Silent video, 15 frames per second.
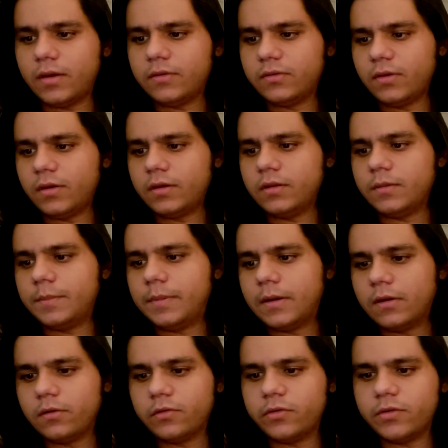I saw it in the
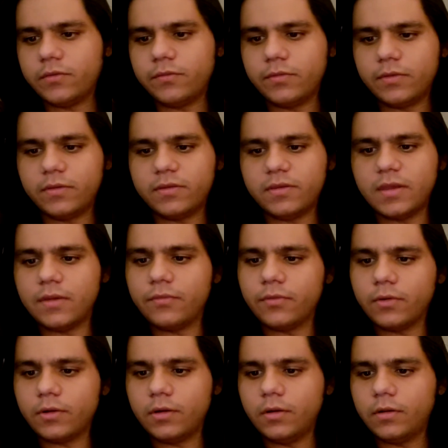parish of the
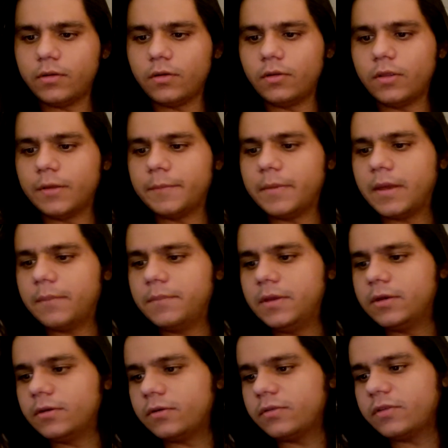Sefer called Olam
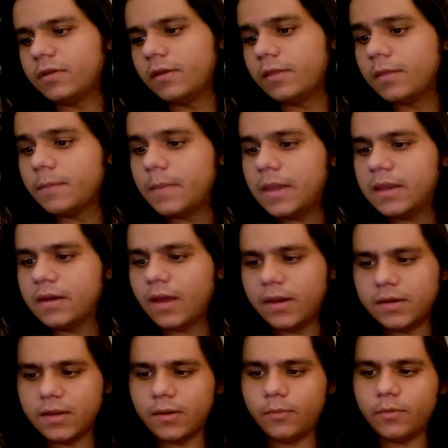Hamidos. The main
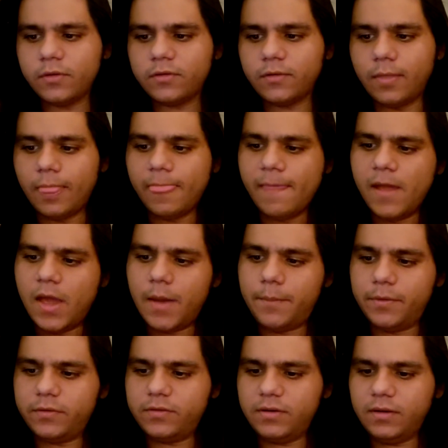idea was, a
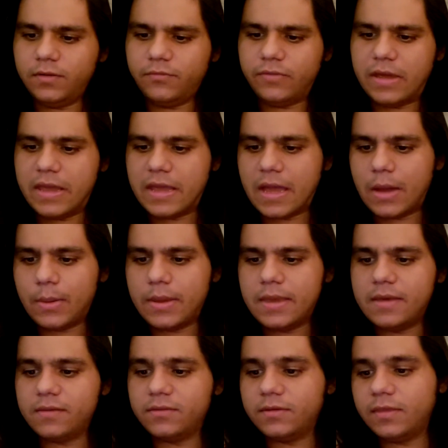person can fake how
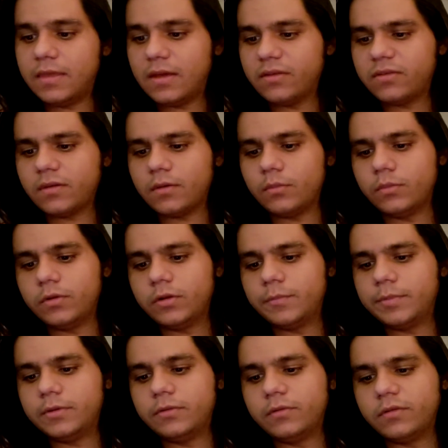he is to the outside world,
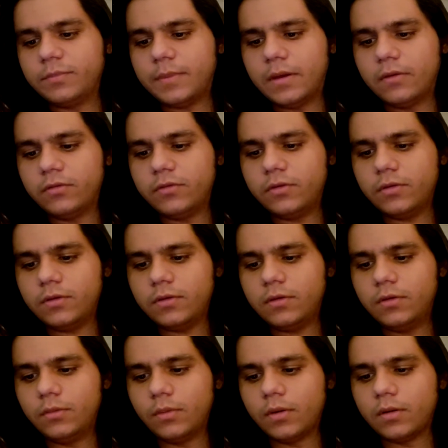but to a spouse
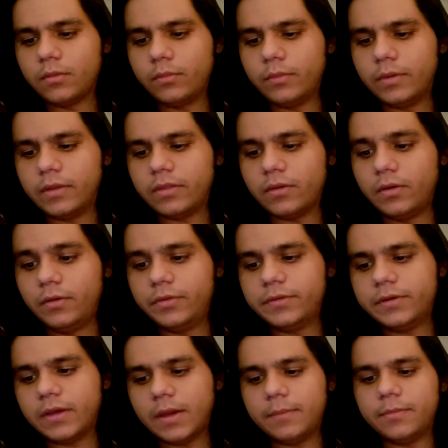you are with all
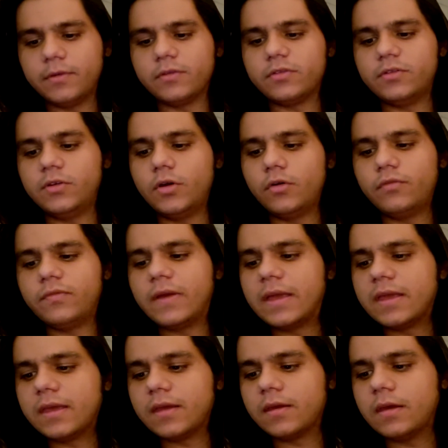the time, there is no
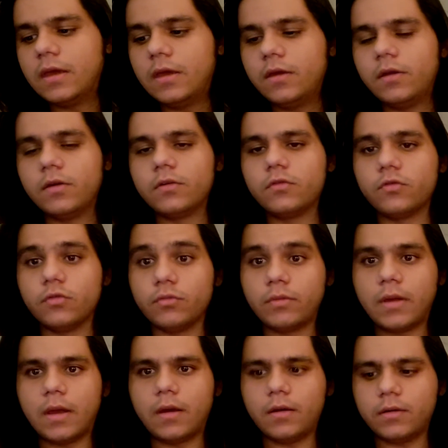faking your true
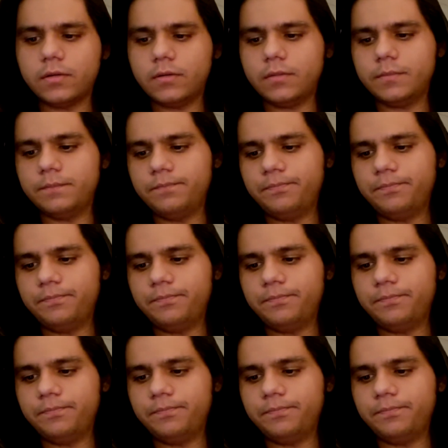character.